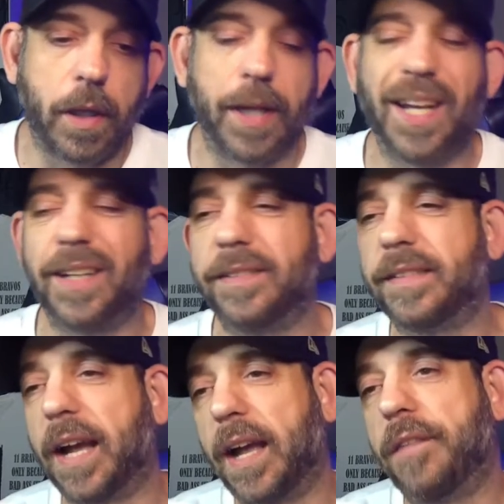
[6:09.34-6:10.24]
and kind
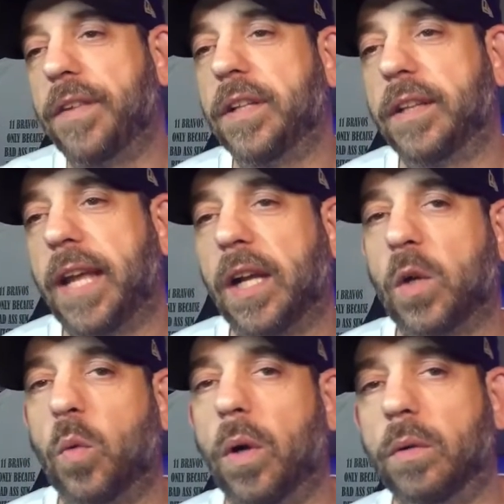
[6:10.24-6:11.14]
of dive into
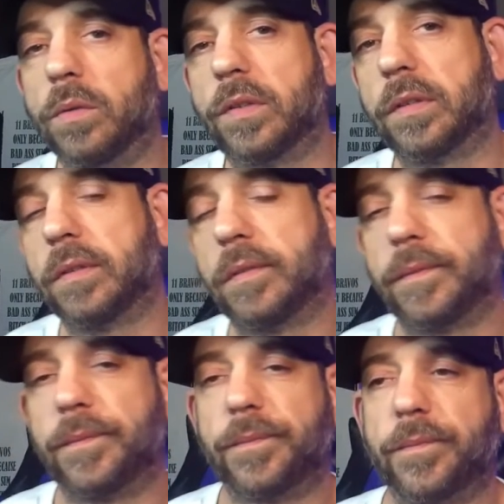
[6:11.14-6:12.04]
that quote.
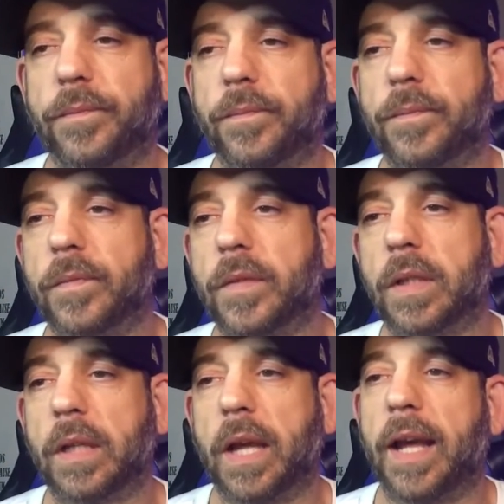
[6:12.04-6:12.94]

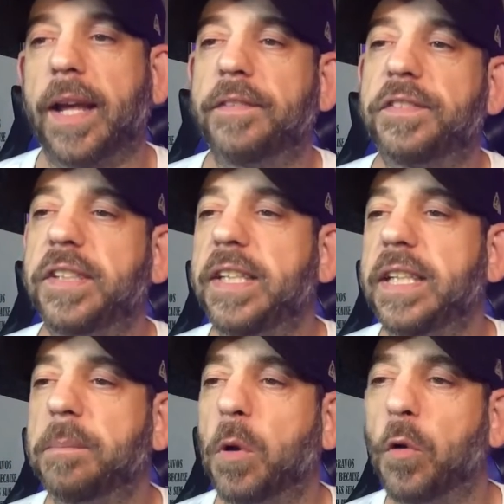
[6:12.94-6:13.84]
I have seen
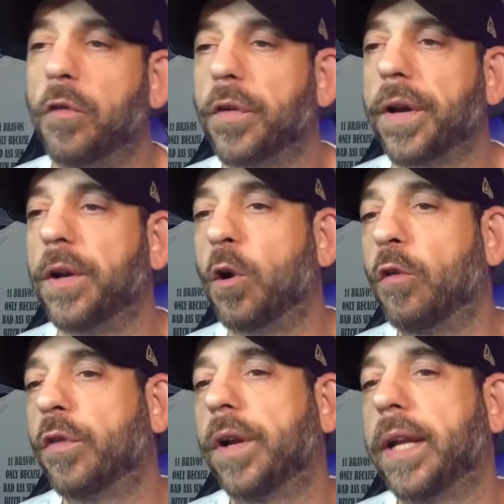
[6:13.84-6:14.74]
him over and
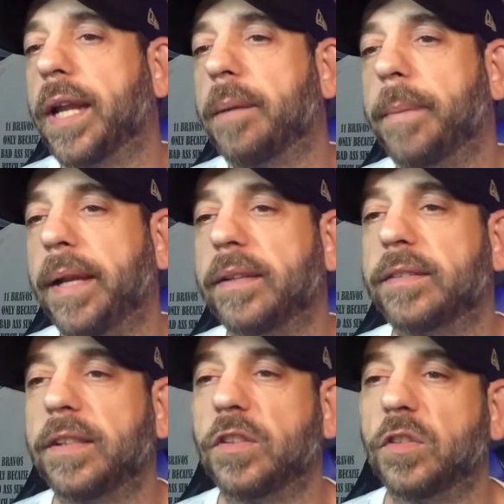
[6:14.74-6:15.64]
over again make
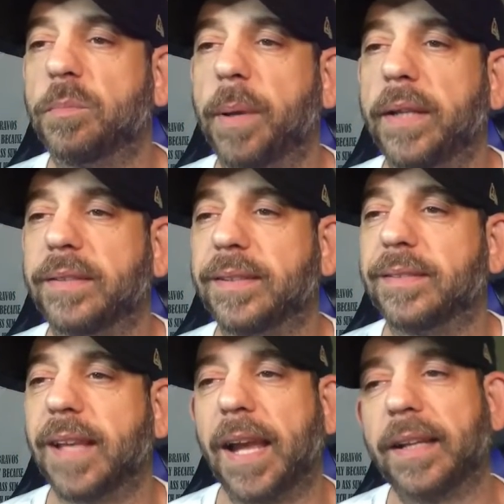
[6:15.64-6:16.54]
decisions based
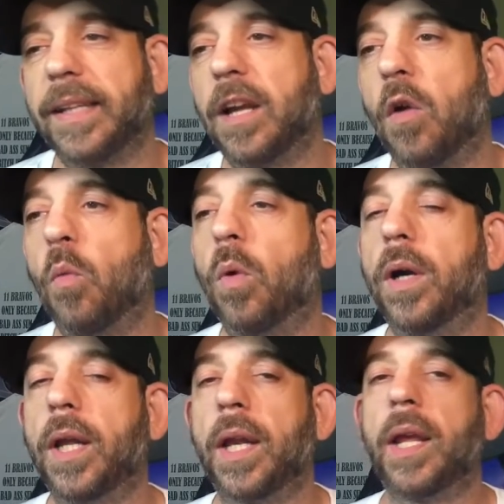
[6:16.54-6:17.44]
exactly on
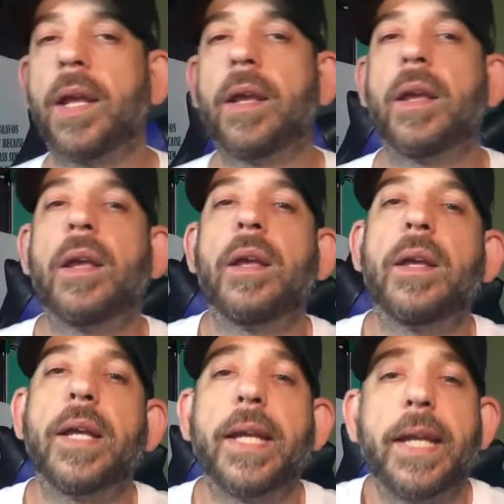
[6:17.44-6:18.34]
what
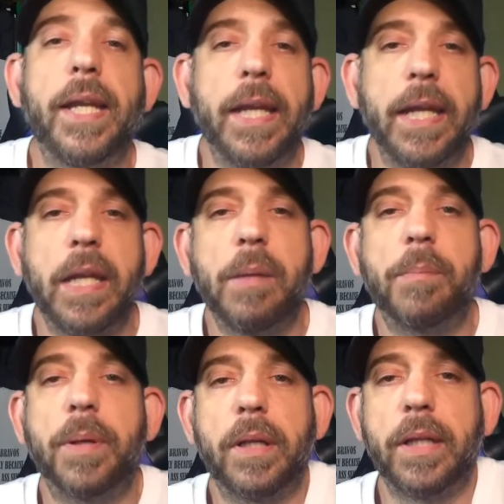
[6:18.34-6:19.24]
he
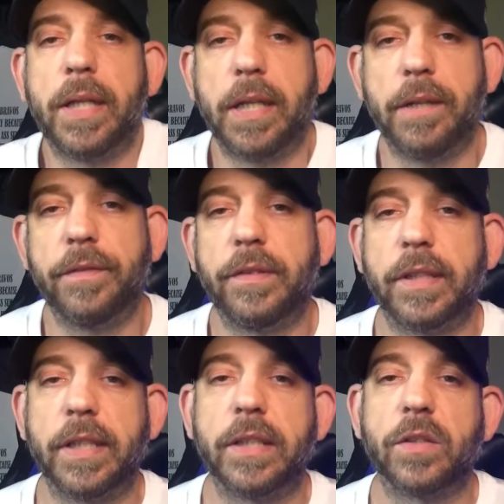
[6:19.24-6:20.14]

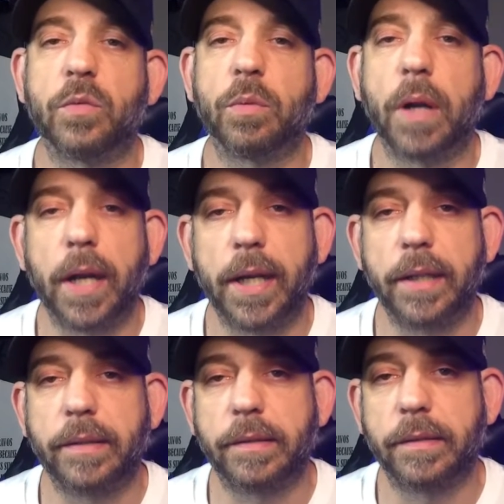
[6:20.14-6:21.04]
believes is
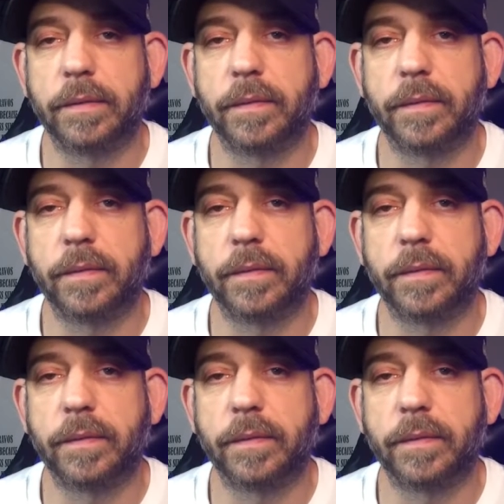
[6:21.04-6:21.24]
right.